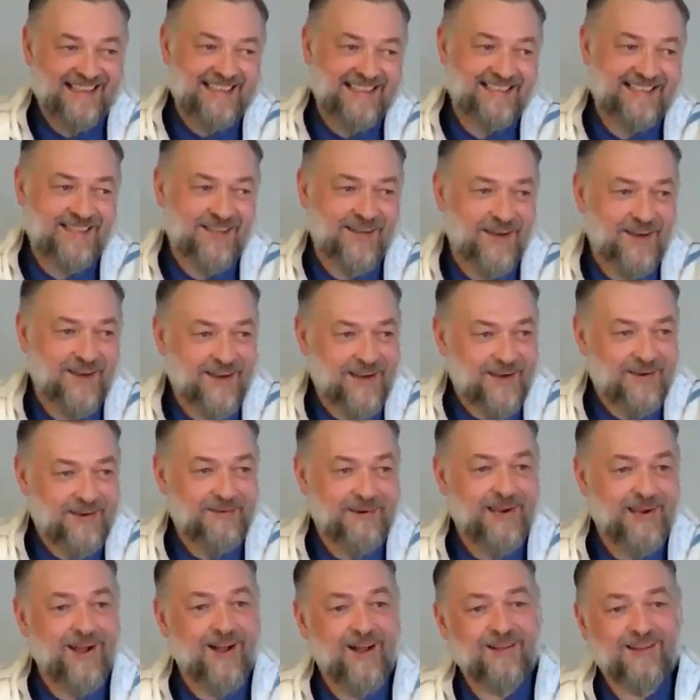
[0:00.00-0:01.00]
so
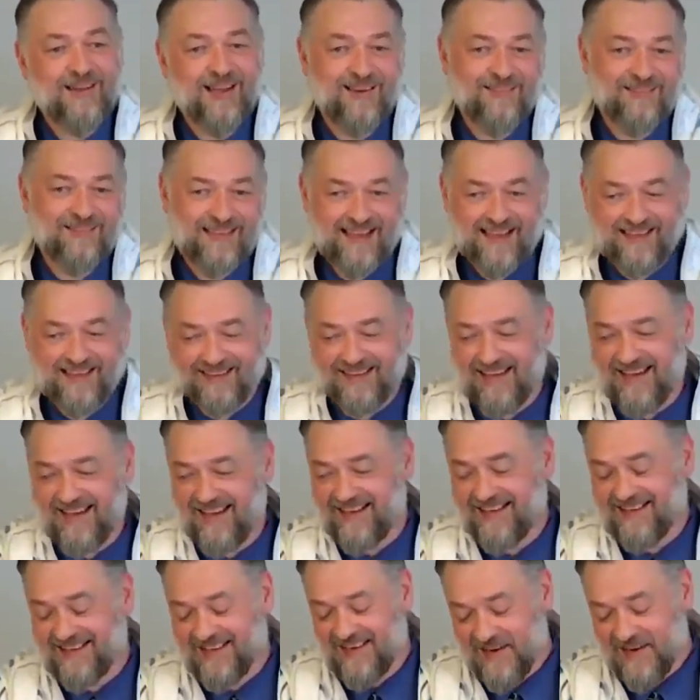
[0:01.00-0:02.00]
we all love that
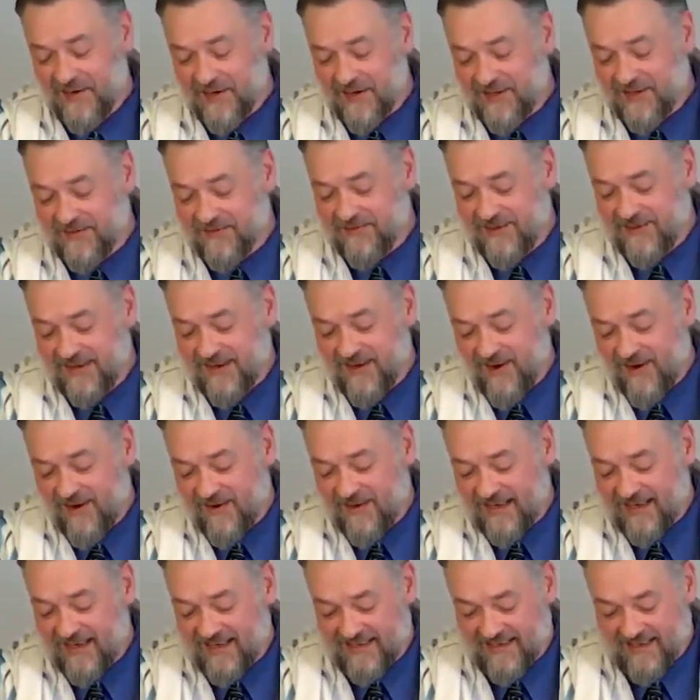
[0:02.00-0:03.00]
line because we
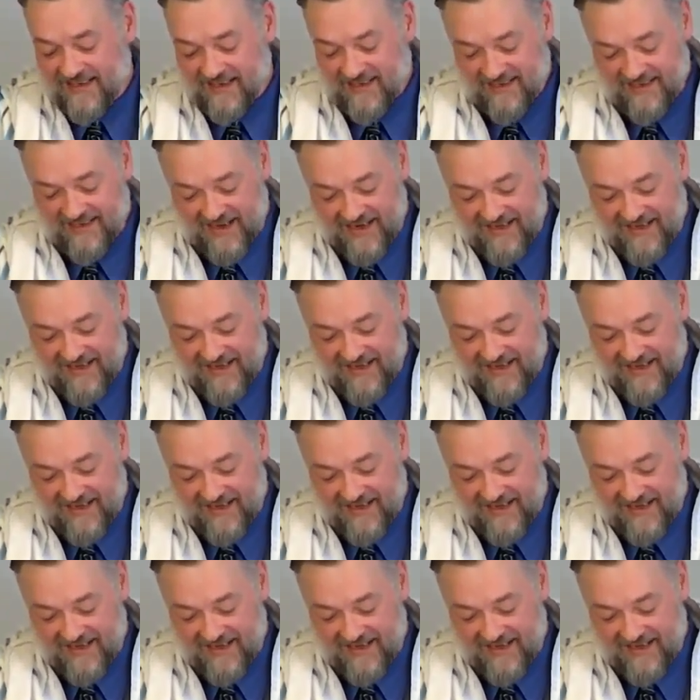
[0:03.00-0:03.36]
all can uh,